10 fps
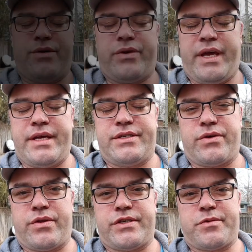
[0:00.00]
Okay,
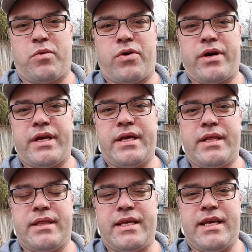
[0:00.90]
so this
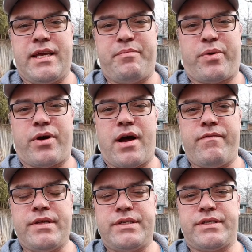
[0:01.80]
morning, the
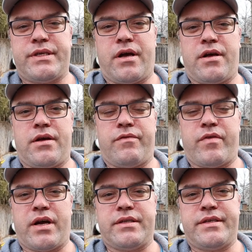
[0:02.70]
province of
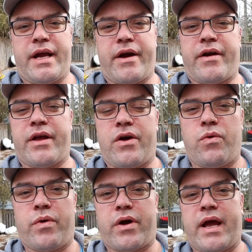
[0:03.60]

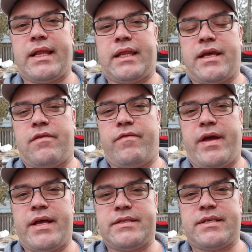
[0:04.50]
Ontario, where I live,
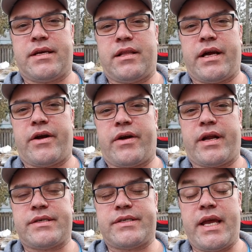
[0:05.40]
has declared
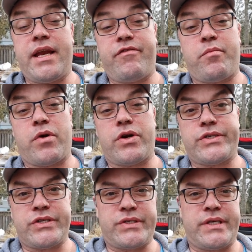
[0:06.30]
a state of
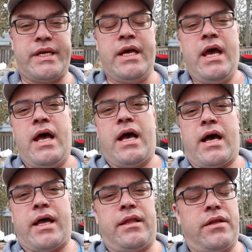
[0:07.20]
emergency.
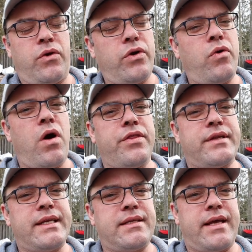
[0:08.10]
Don't know all
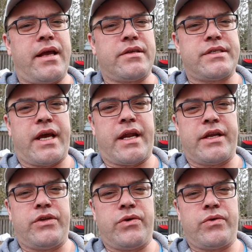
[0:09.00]
the details yet.
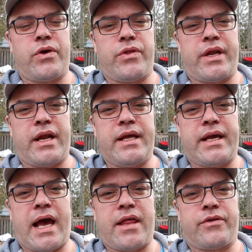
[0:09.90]
I do know that any
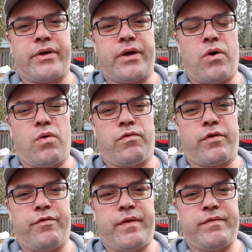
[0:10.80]
gathering
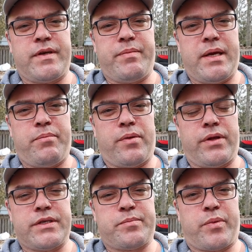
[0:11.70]
over 50 people is